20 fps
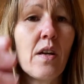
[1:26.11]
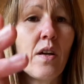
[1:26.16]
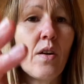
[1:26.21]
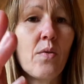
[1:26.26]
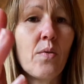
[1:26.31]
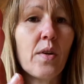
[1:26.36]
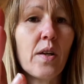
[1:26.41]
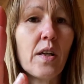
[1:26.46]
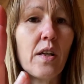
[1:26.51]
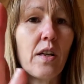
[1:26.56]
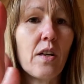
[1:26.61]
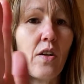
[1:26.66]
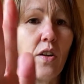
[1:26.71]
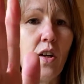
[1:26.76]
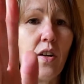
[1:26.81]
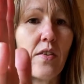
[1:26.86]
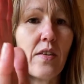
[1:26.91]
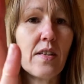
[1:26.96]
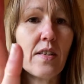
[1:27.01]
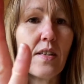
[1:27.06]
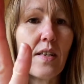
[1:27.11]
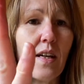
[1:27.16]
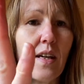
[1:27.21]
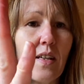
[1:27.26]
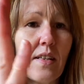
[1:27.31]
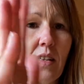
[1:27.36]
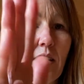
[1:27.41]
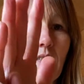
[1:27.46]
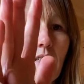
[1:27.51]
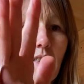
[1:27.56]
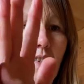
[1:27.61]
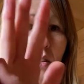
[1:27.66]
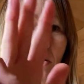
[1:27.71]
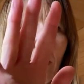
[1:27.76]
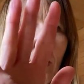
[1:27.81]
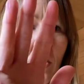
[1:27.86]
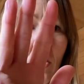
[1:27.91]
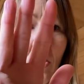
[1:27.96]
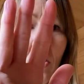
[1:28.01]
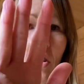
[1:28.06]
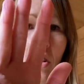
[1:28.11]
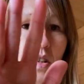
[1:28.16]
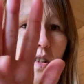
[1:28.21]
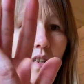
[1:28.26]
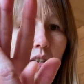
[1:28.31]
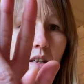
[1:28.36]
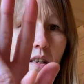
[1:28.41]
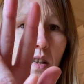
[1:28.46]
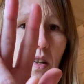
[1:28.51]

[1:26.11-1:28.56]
We're going to look at the sinuses, which is,